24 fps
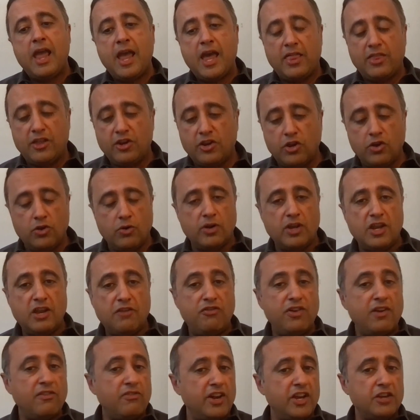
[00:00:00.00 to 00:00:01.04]
And then,
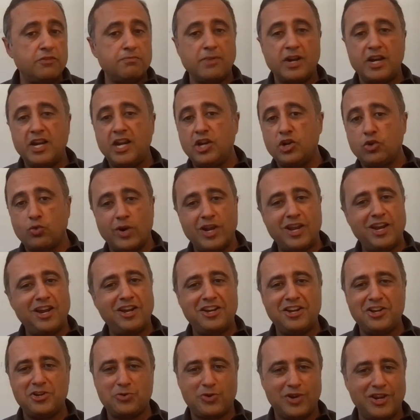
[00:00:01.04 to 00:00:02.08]
if you've raised money in
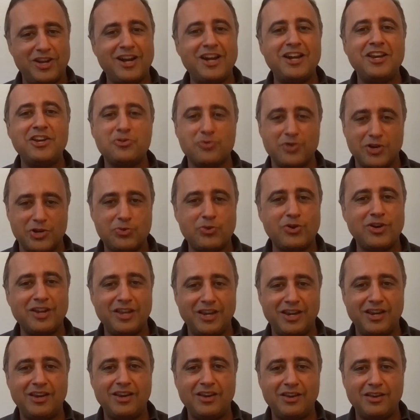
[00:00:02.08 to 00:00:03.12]
2018, 2019,
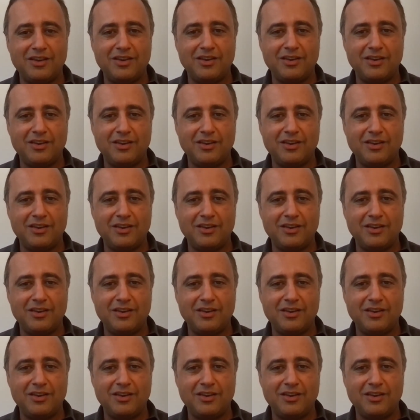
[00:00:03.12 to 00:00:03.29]
2020,